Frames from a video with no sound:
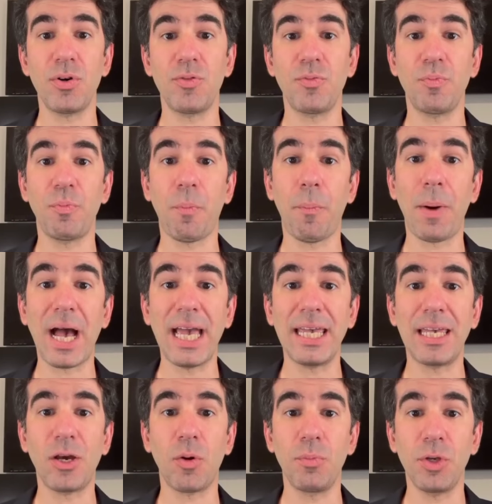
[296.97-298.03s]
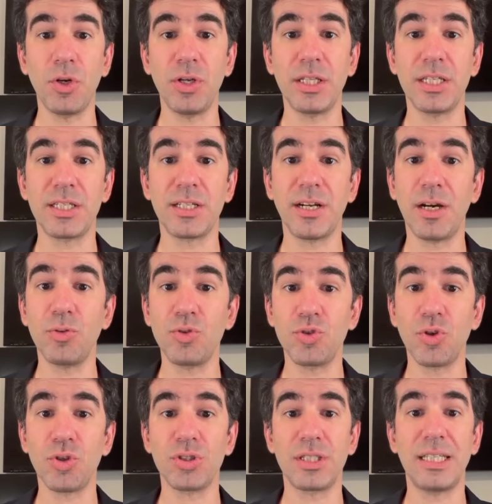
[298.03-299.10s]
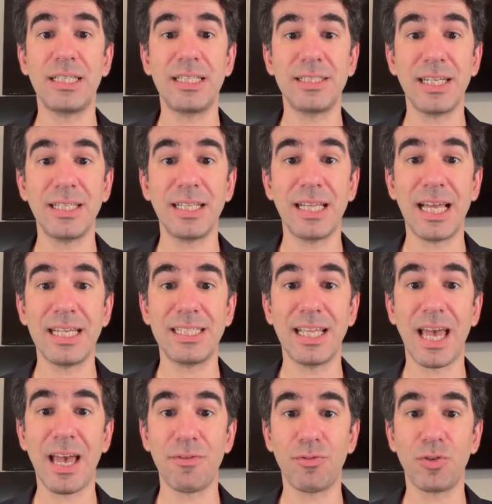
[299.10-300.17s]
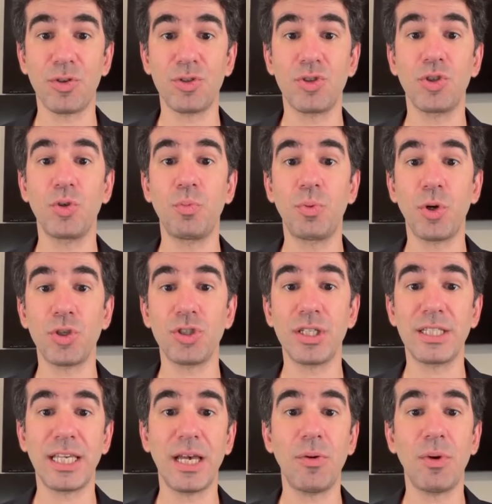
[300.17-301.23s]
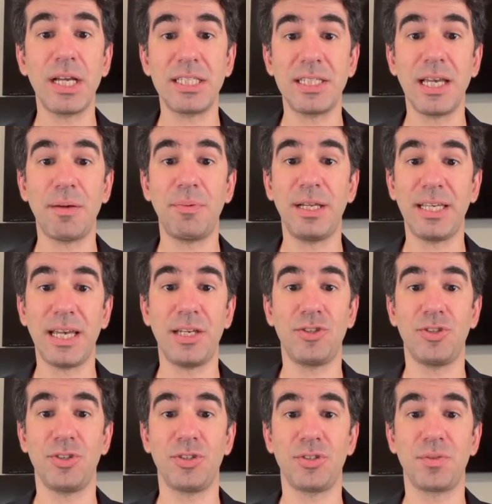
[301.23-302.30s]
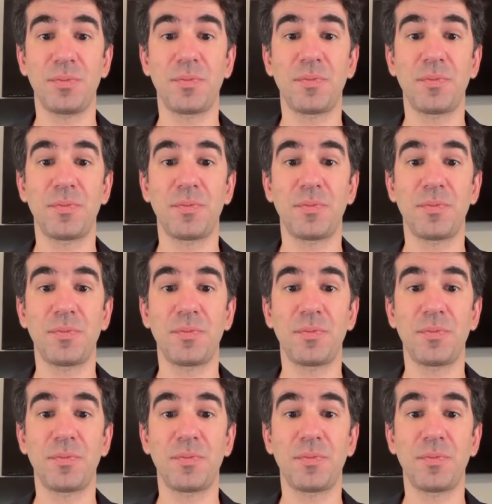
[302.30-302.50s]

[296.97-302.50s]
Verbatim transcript: of Pi Community's crowdsourced and decentralized efforts to process KYC applications.